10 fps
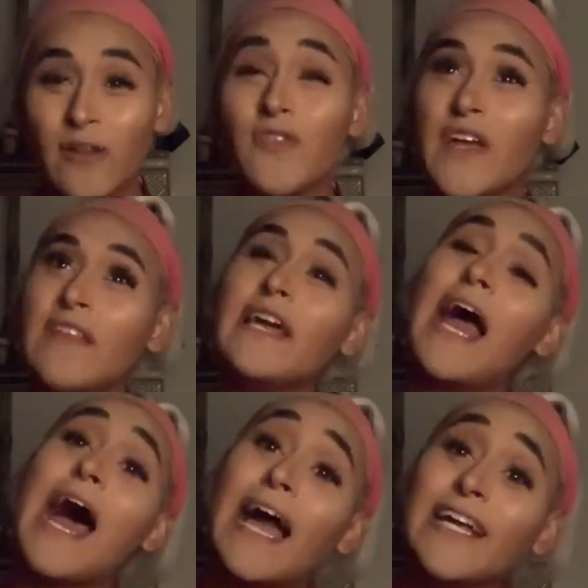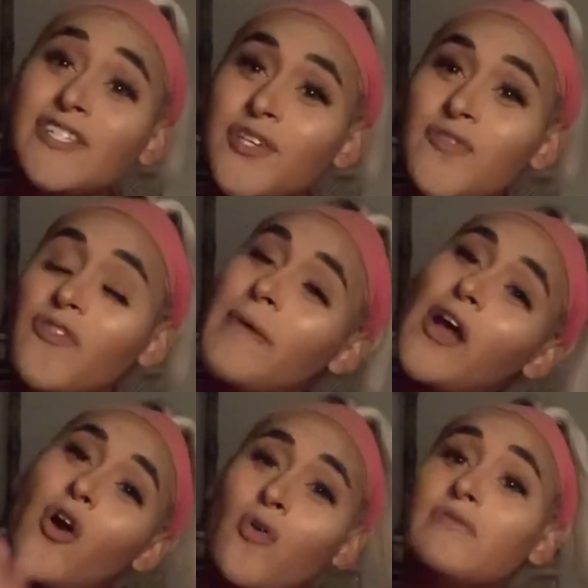thing that I do for my
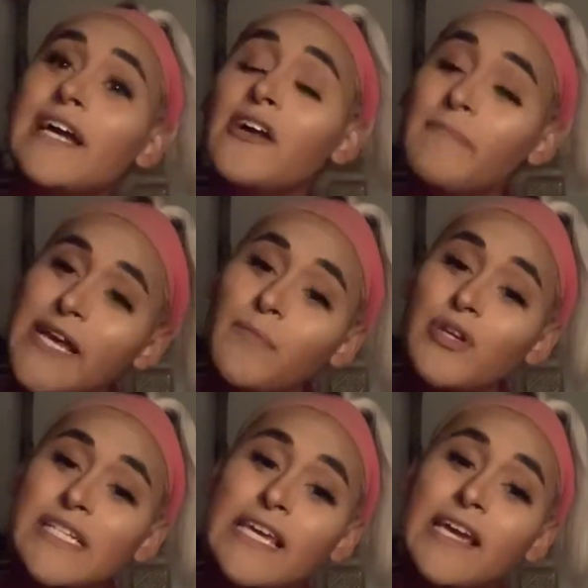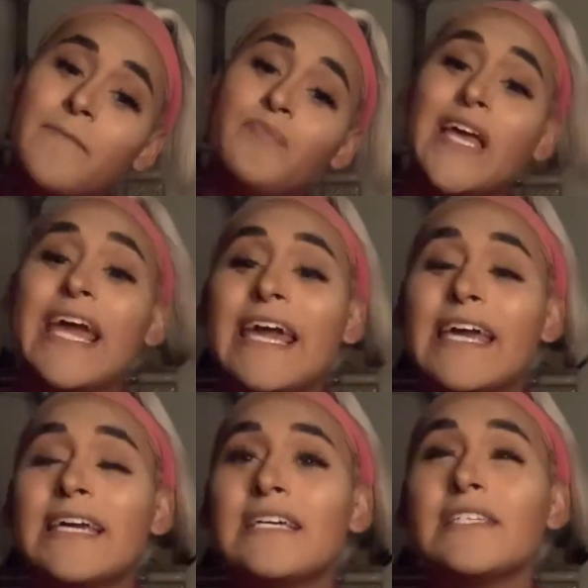whole entire makeup routine
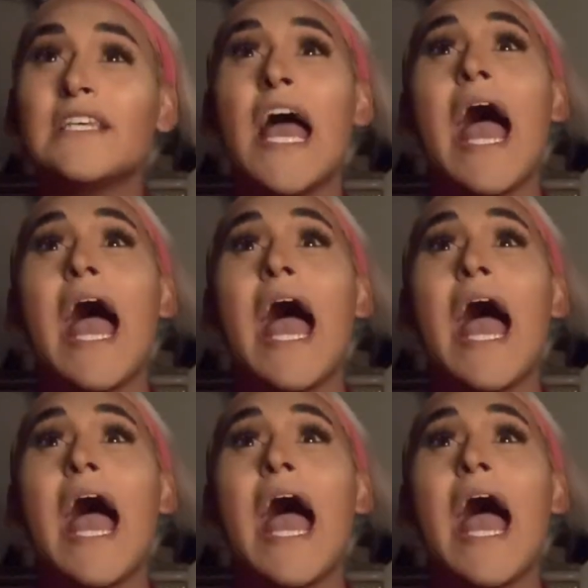is